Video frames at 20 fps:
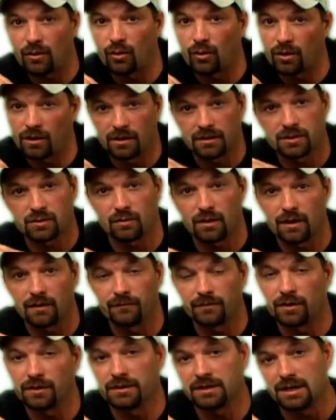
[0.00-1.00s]
or a 12
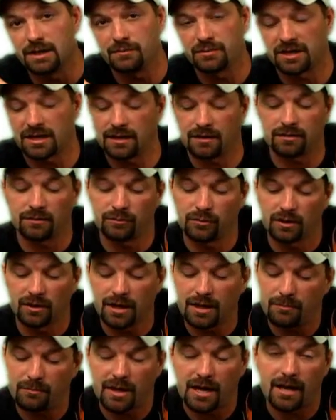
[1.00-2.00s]
volt deep cycle
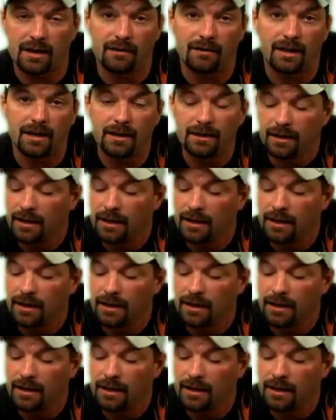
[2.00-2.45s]
marine battery.